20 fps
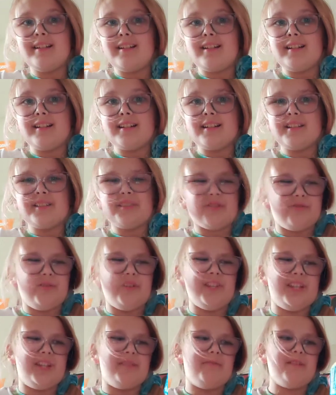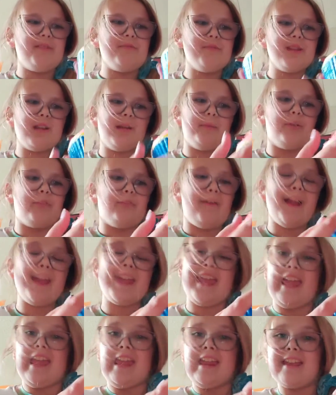Squish it? What do you mean I'm gonna wreck
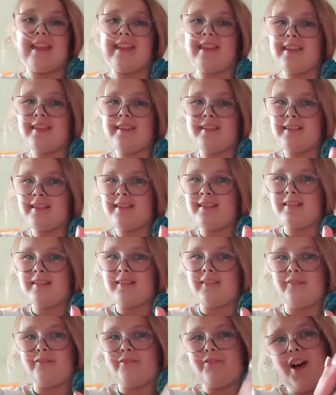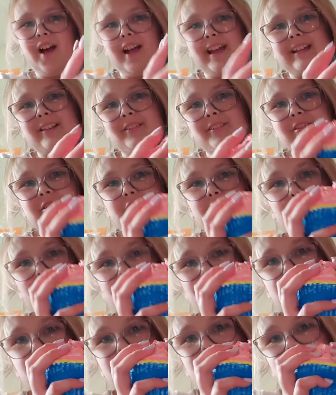it? Fine, I'll just wreck my
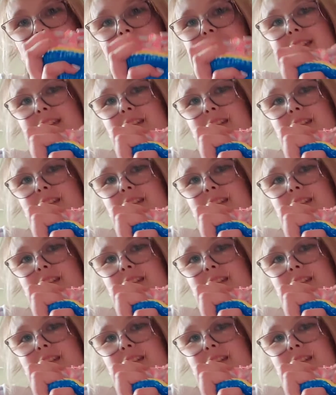cupcake.